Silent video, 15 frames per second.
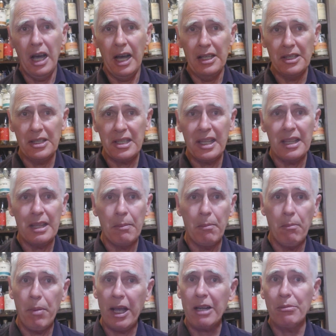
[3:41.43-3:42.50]
I just had the
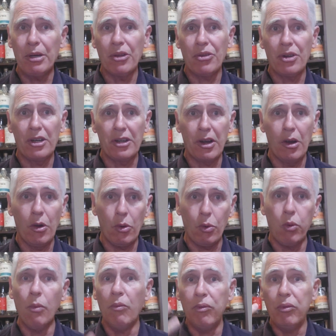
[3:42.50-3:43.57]
back of my throat go
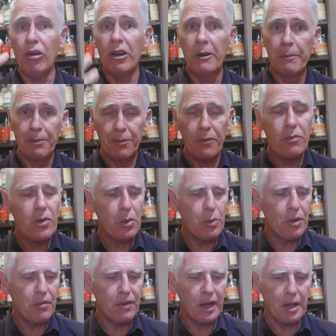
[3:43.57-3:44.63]
whoomp
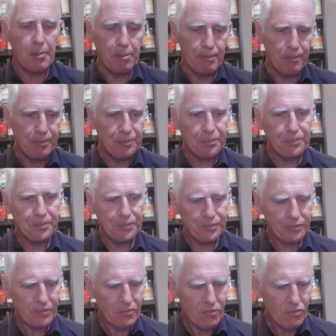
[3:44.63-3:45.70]
with flame.
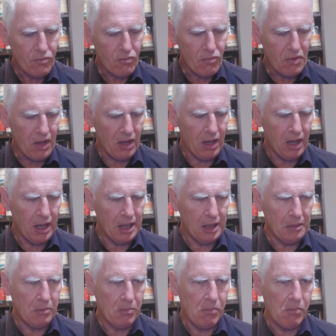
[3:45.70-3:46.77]

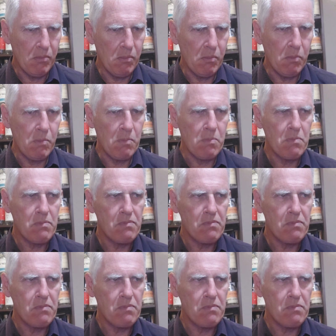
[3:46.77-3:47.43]
I'm